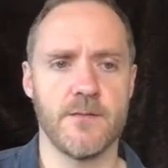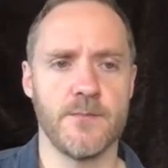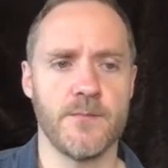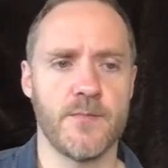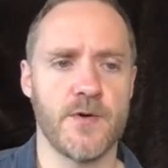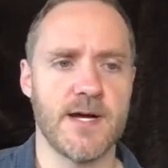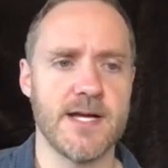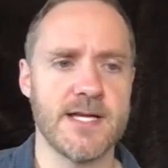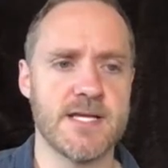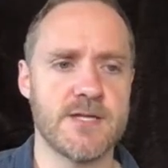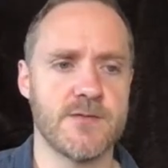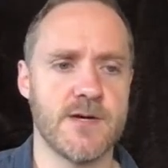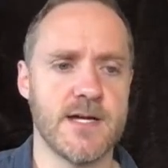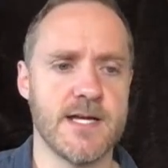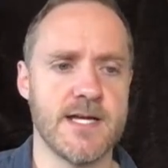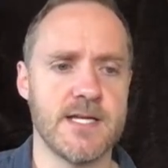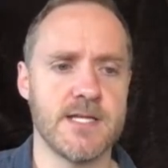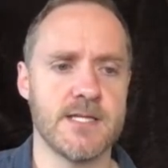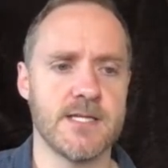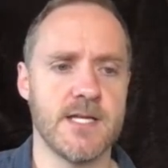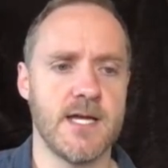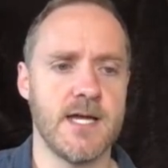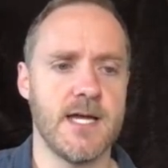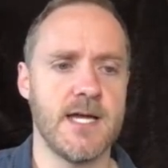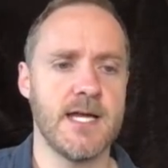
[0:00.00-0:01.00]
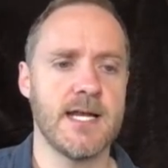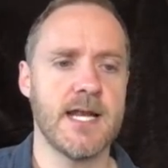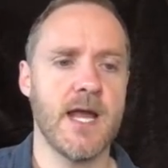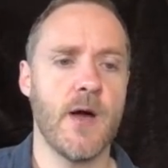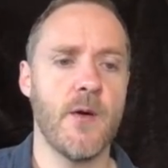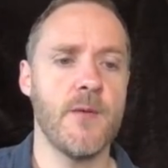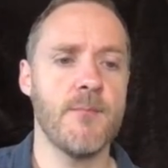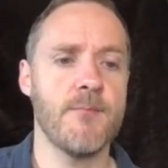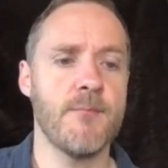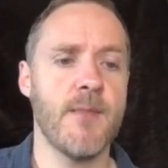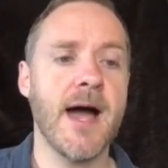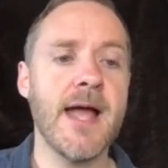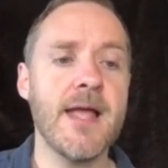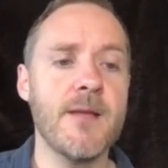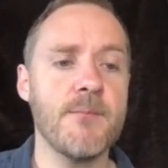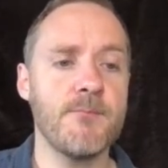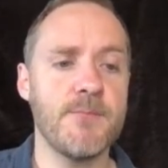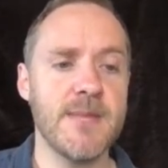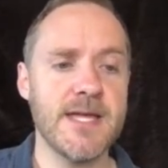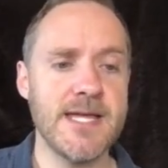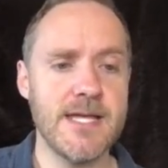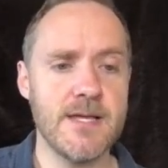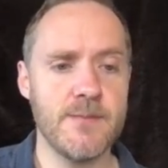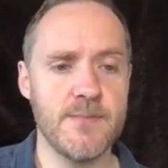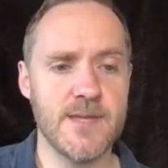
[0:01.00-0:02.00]
price range. Now, it might
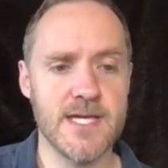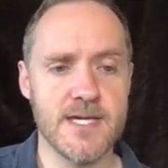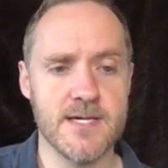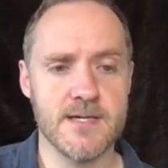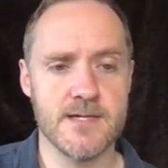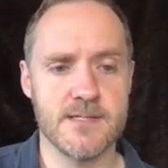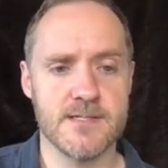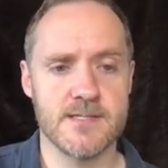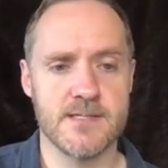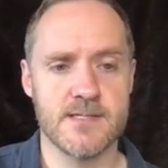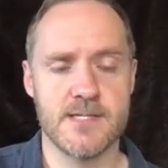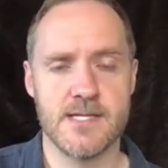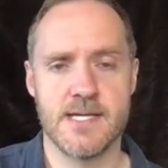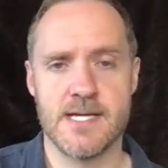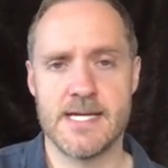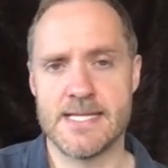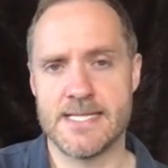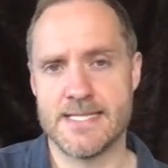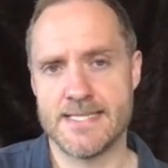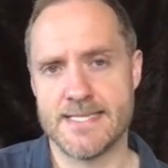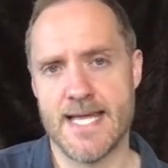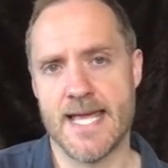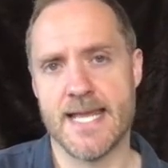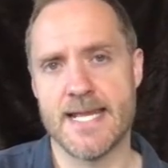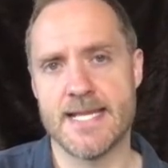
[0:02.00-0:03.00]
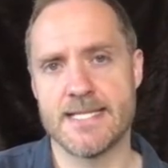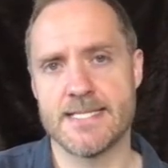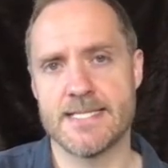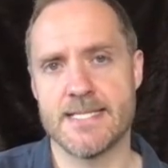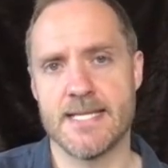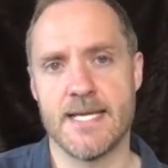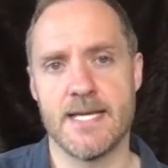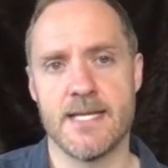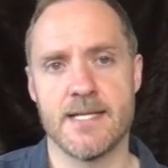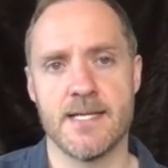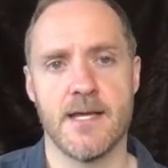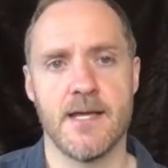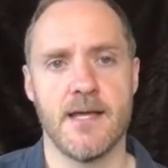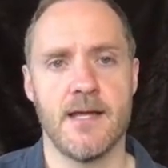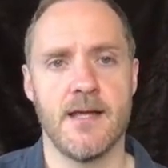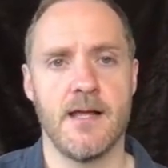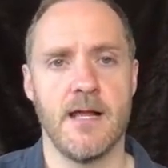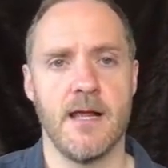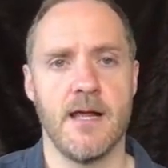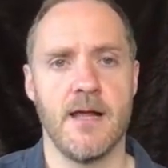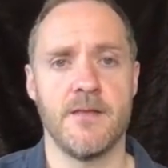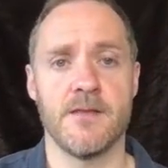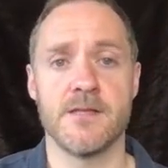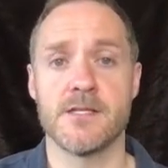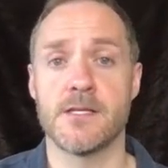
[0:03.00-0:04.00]
be because it's tenanted
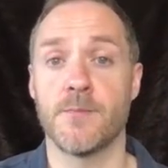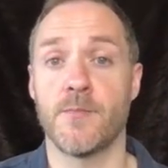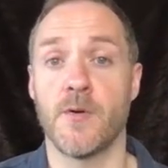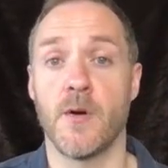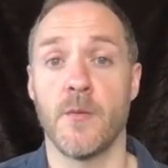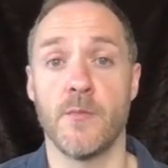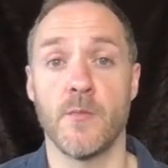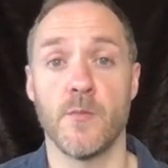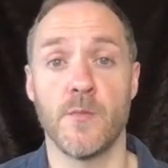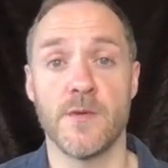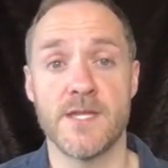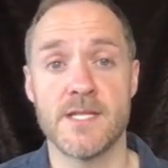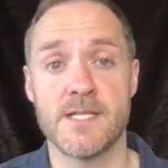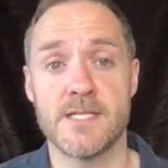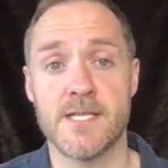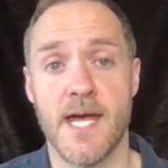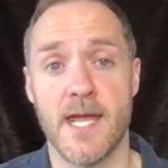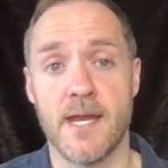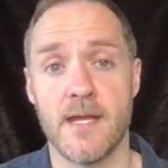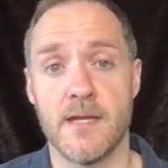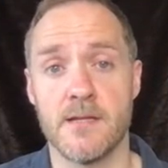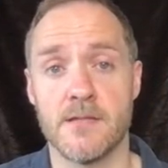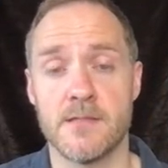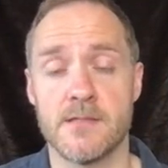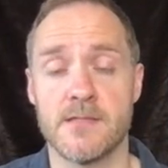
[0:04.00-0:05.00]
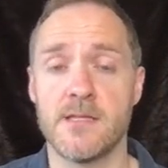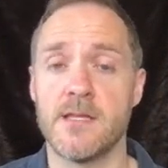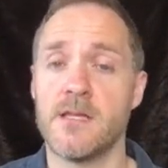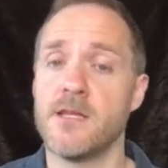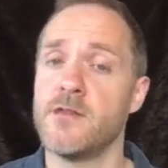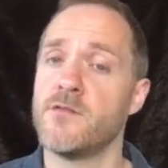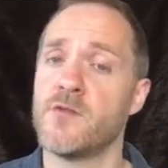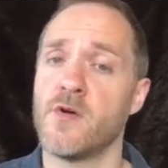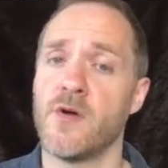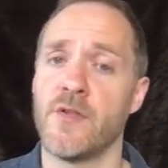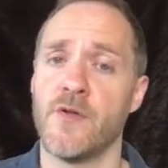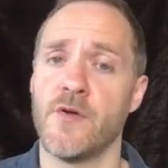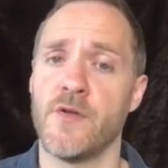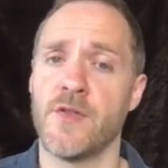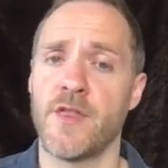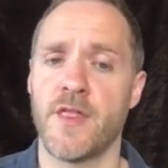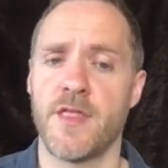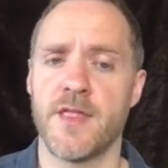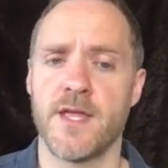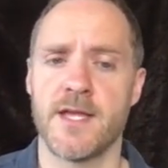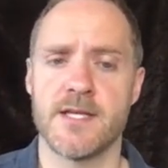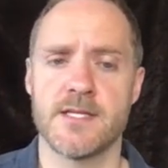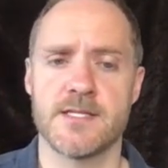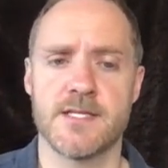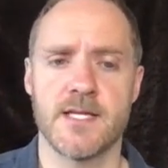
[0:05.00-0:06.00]
and there's a problem with the tenant, and then you've got other
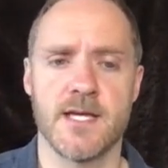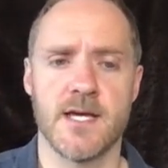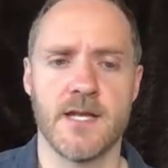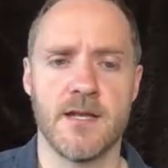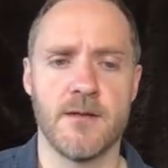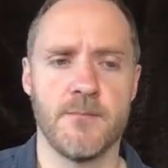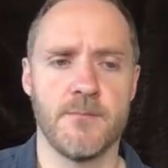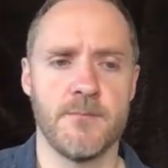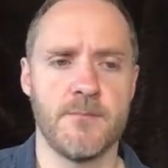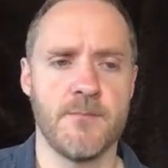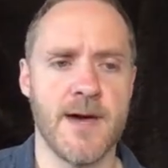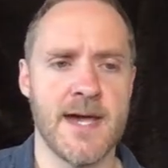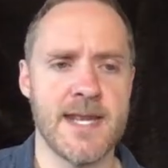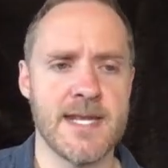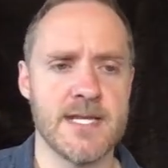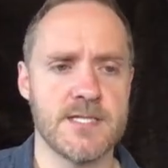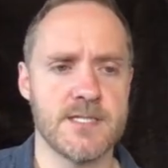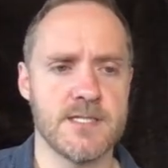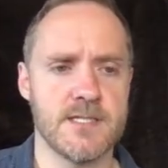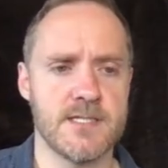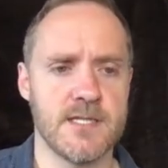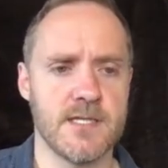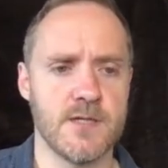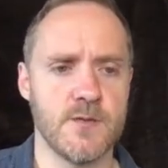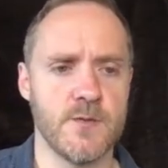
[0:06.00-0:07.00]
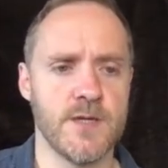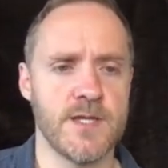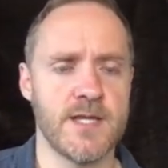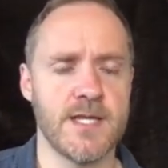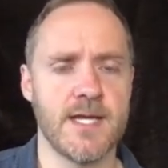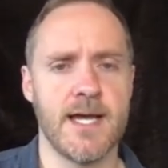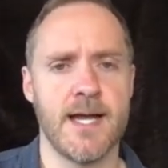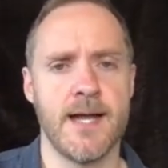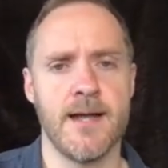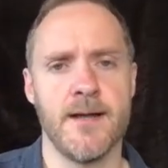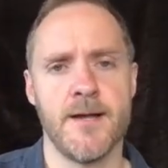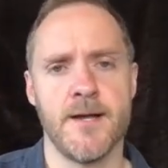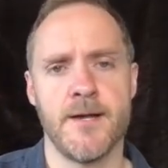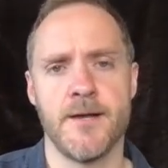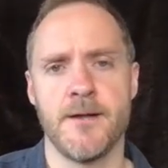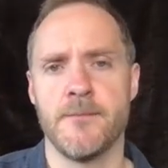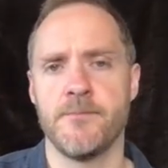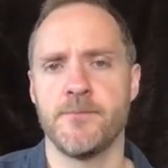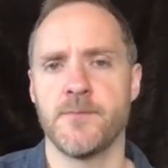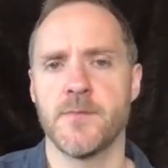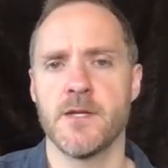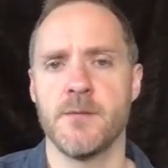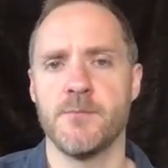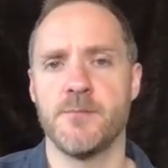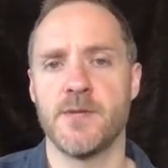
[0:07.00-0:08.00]
things to kind of manage and deal with there. But